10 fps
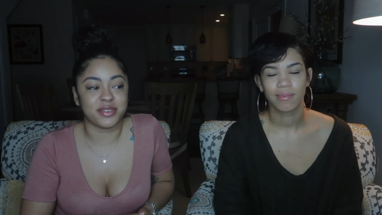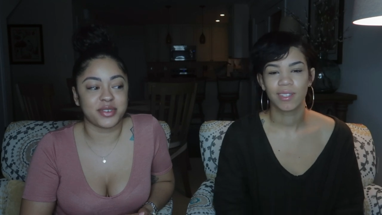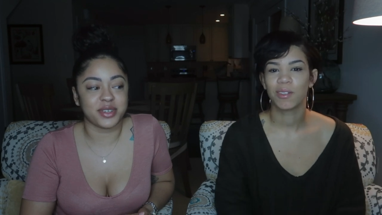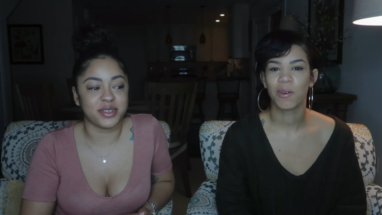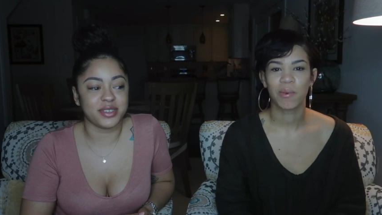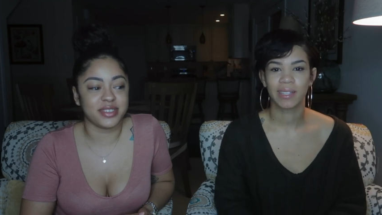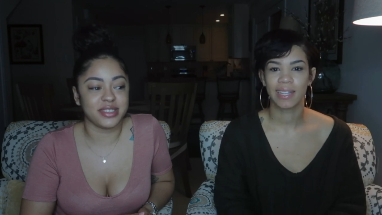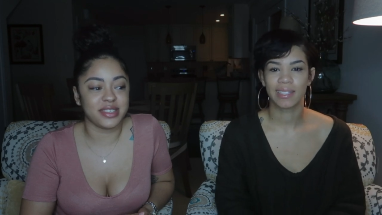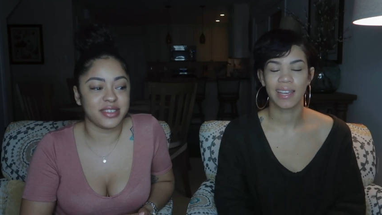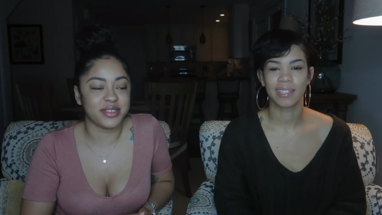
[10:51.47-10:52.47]
Speaker 1: You don't want that
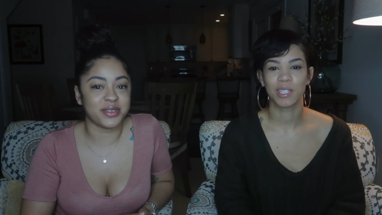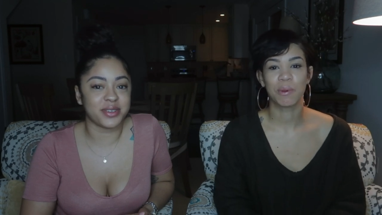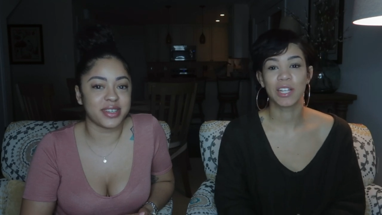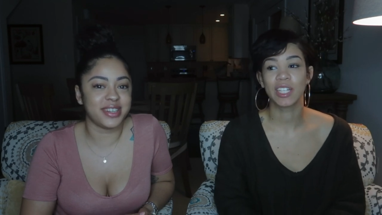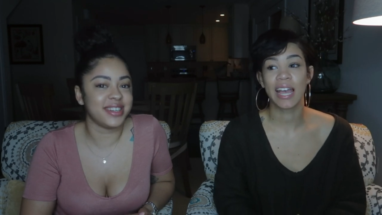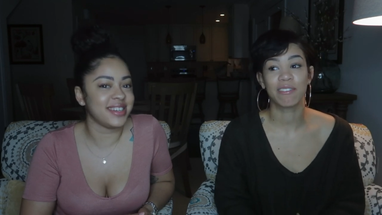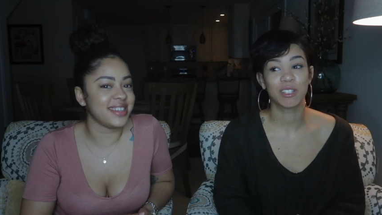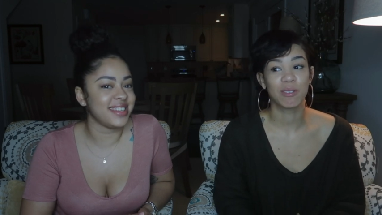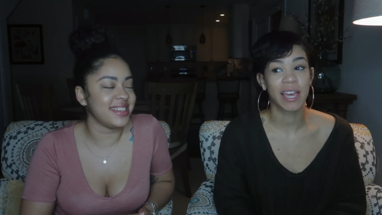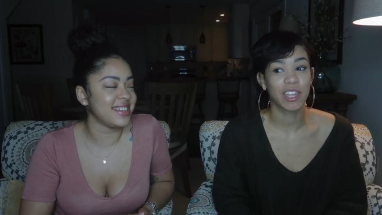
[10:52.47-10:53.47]
text, especially after you
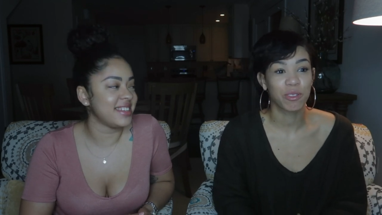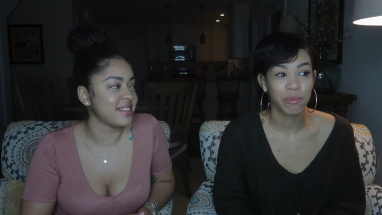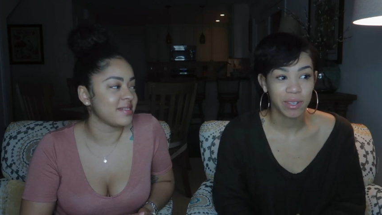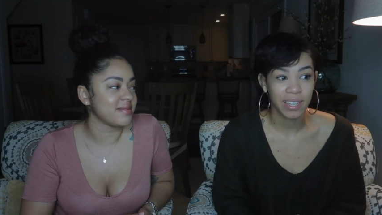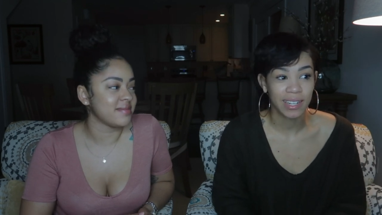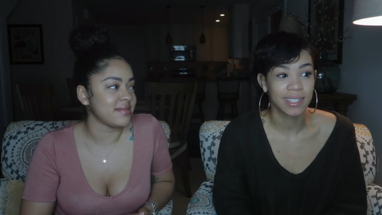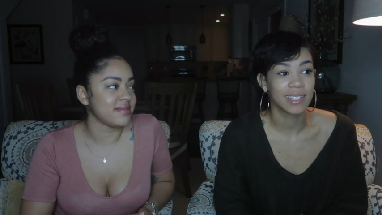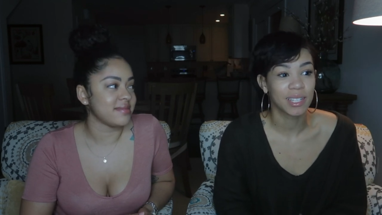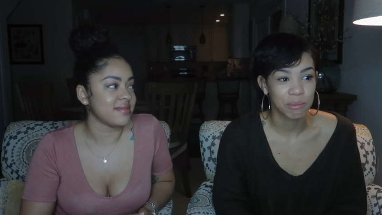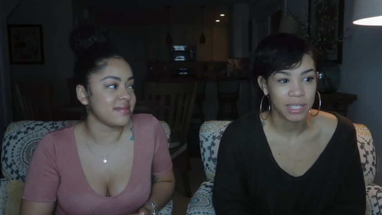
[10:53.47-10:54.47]
like three to
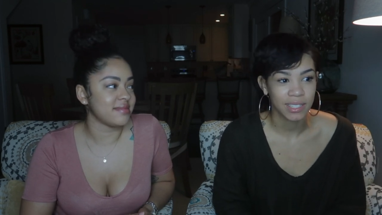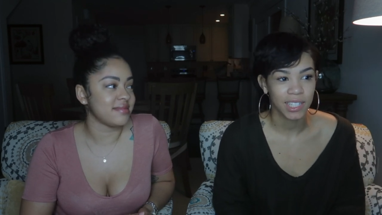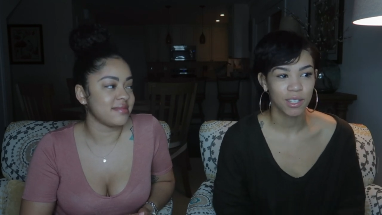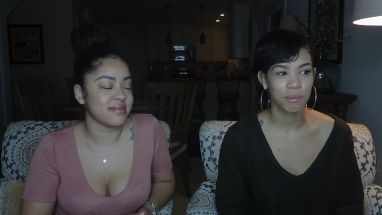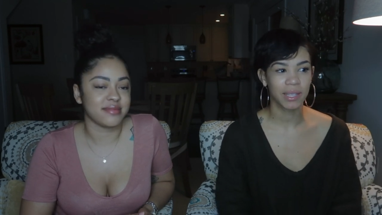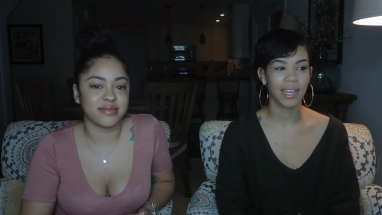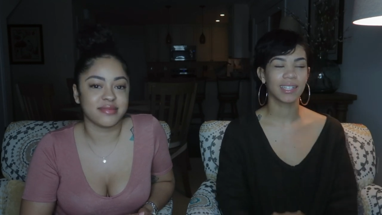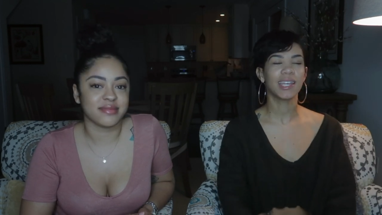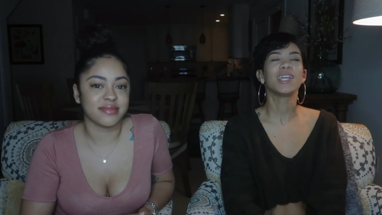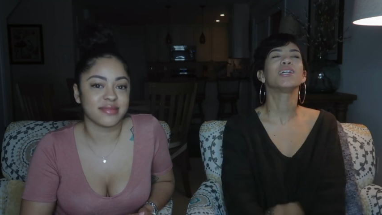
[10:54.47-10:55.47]
six months in. You're gonna be like,
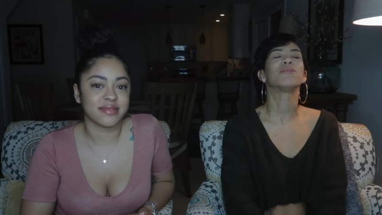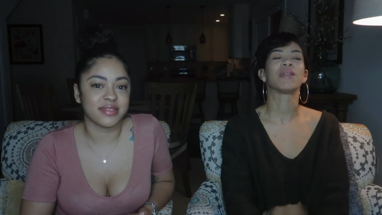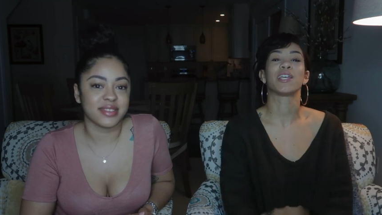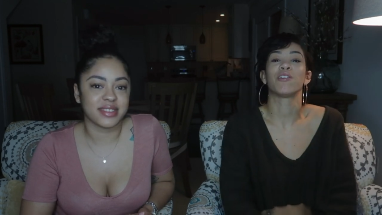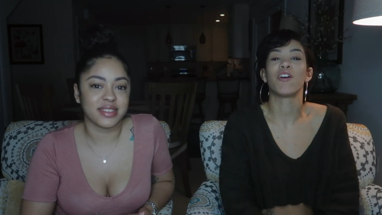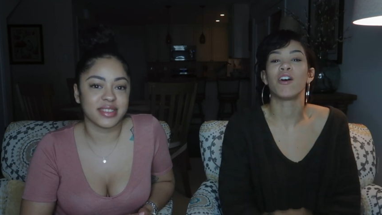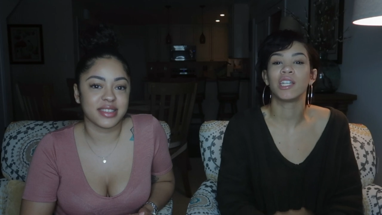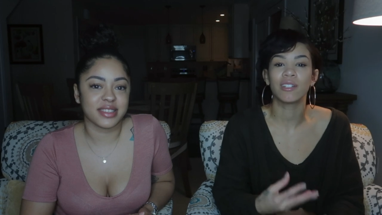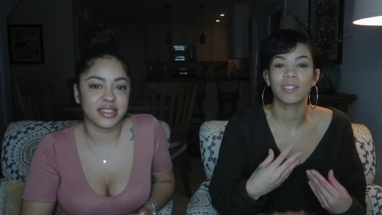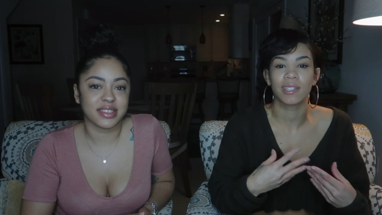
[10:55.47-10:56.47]
damn, like you're all, you're
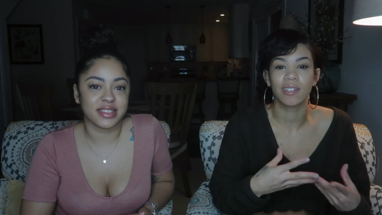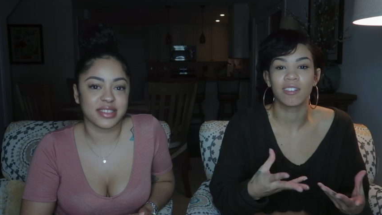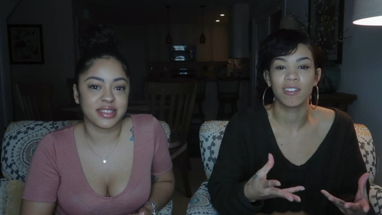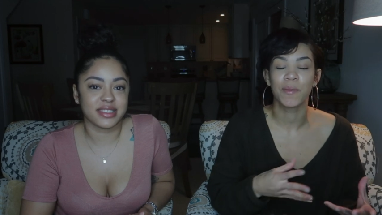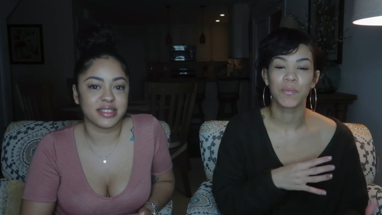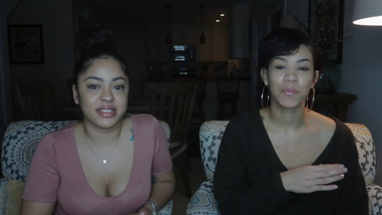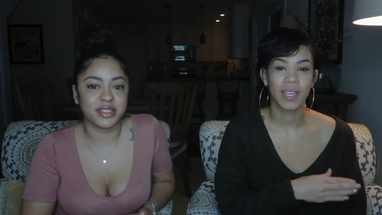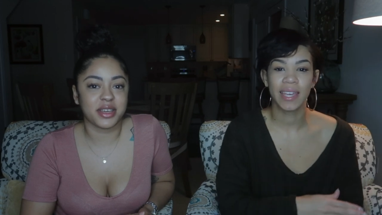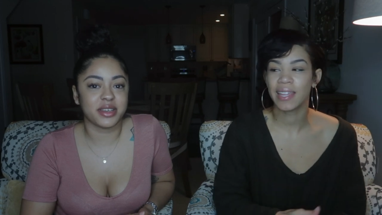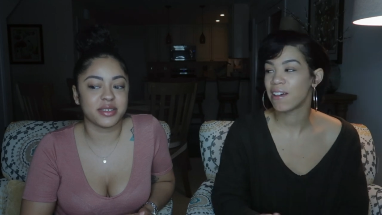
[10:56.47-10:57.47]
still
Speaker 2: yeah.
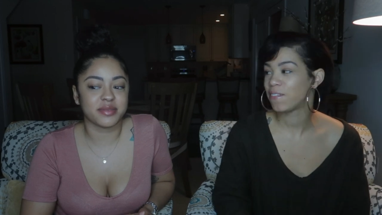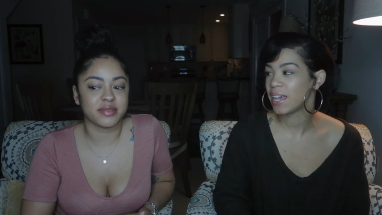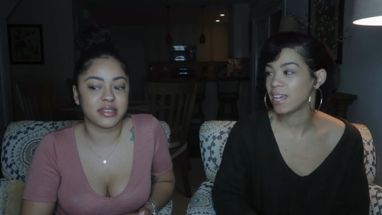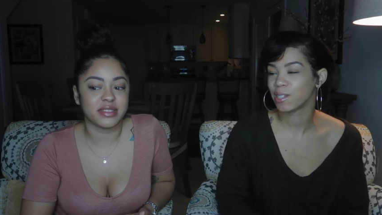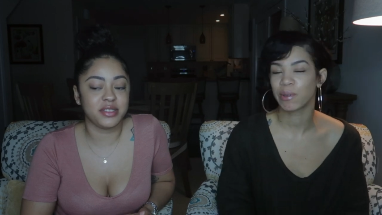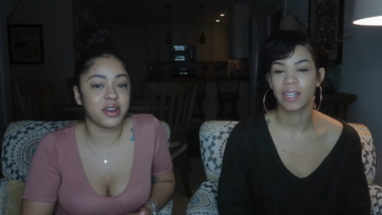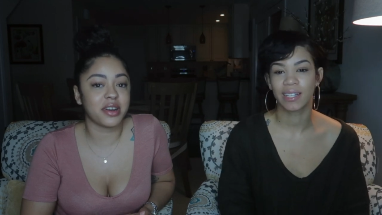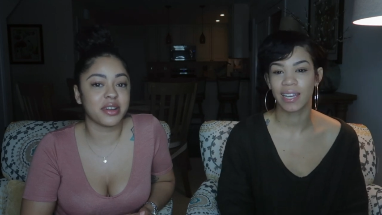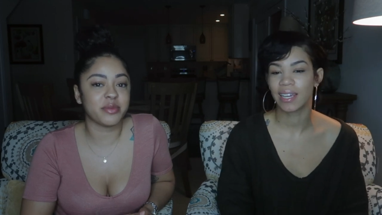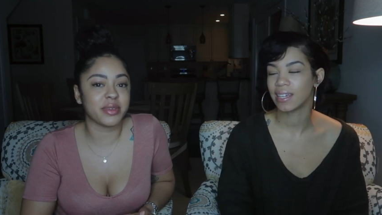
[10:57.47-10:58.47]
in that phase where you're already like,
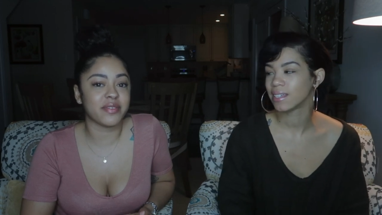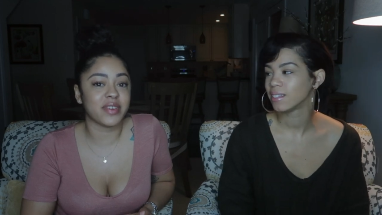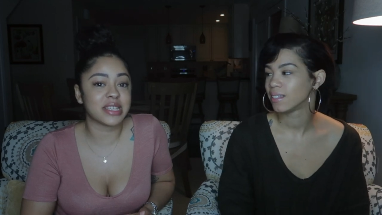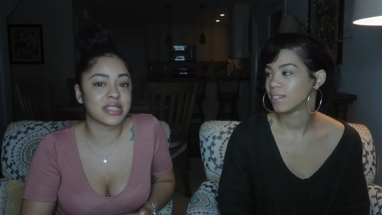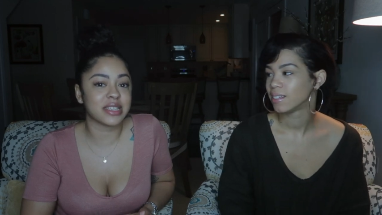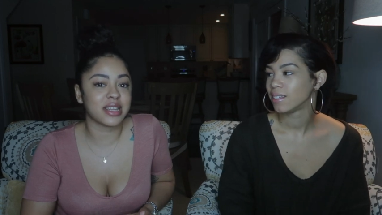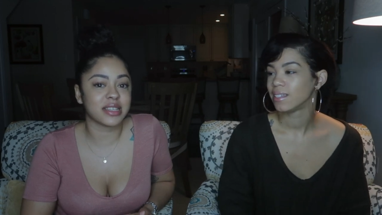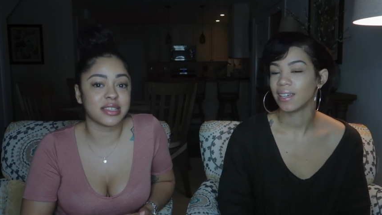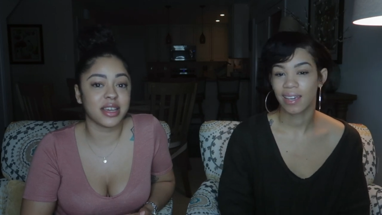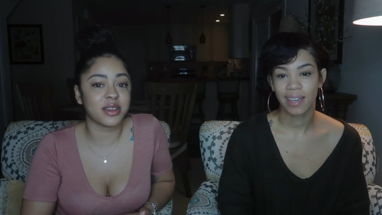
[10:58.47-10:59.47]
gonna be invested. Like,
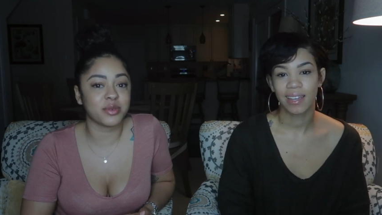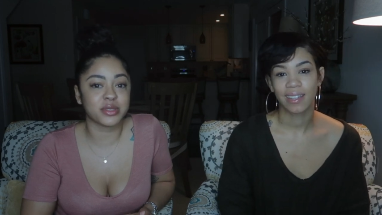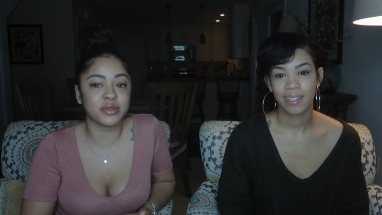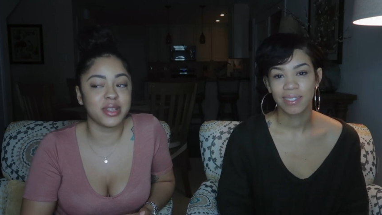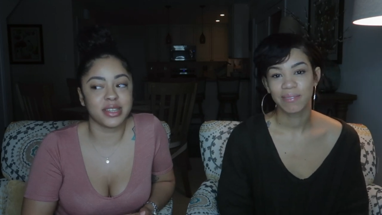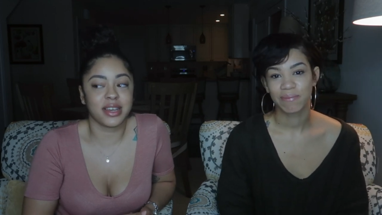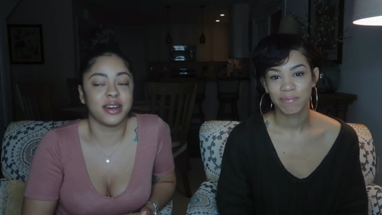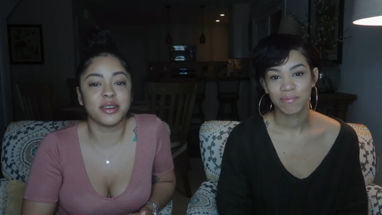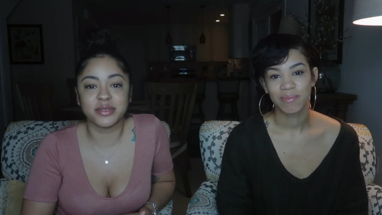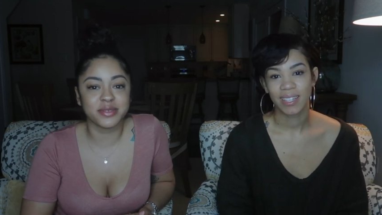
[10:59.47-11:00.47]
dang, yeah, well, too late
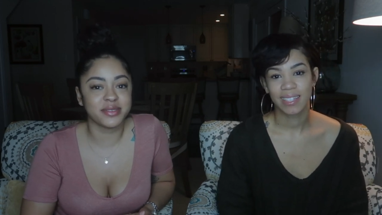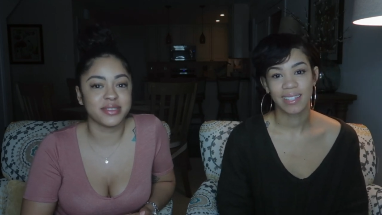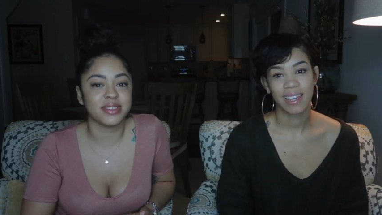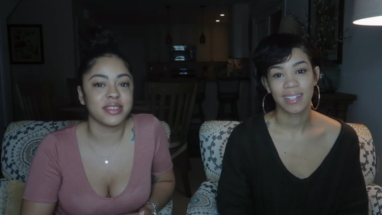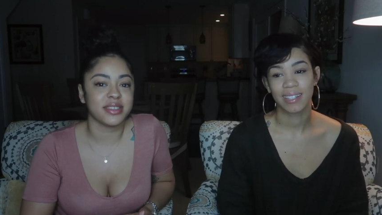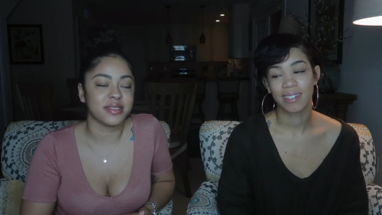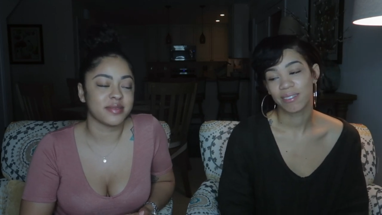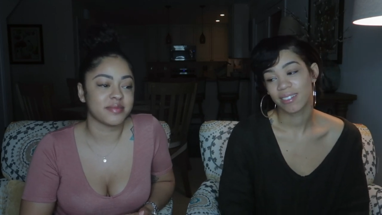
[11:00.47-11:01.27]
now. Exactly.